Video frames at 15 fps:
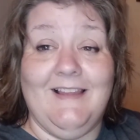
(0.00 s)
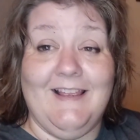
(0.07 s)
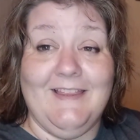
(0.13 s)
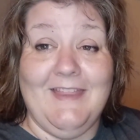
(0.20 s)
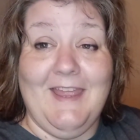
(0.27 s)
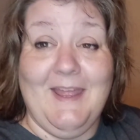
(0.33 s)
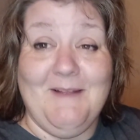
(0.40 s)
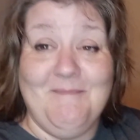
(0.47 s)
like
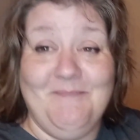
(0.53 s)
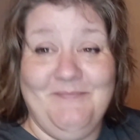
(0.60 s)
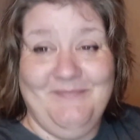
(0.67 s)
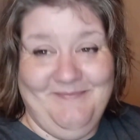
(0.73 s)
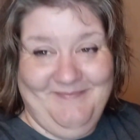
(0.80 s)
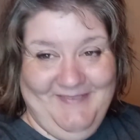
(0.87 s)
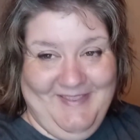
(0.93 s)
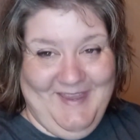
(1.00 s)
that.
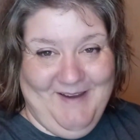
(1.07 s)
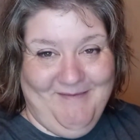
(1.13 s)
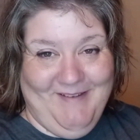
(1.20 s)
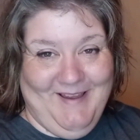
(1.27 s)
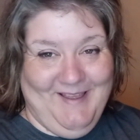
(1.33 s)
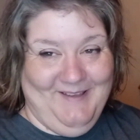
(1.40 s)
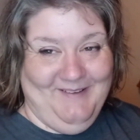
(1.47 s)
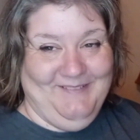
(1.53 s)
There we
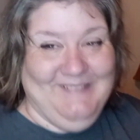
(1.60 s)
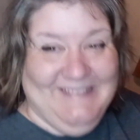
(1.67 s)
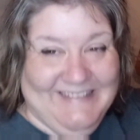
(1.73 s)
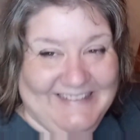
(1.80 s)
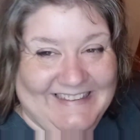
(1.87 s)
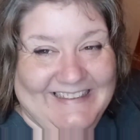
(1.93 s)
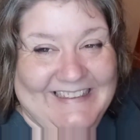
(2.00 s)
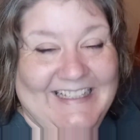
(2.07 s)
go.
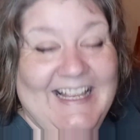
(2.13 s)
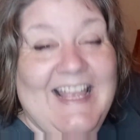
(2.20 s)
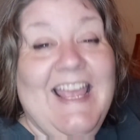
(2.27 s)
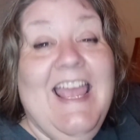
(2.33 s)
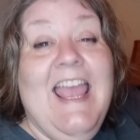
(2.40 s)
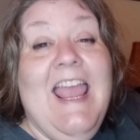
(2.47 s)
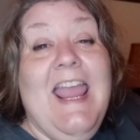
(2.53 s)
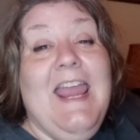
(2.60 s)

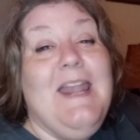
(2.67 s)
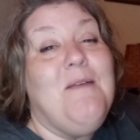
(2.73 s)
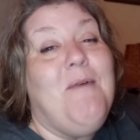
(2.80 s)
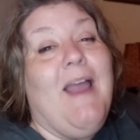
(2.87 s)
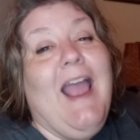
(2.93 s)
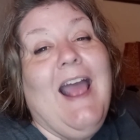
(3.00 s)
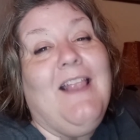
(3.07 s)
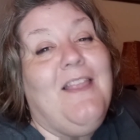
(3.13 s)

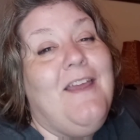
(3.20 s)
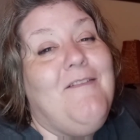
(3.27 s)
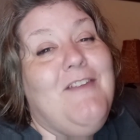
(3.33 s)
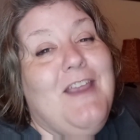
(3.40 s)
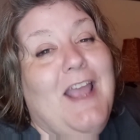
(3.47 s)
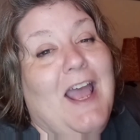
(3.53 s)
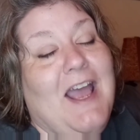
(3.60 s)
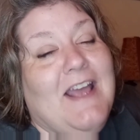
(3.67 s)
Anyway, I love
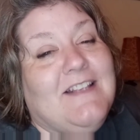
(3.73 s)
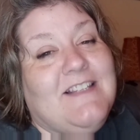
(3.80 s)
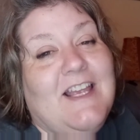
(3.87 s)
you guys.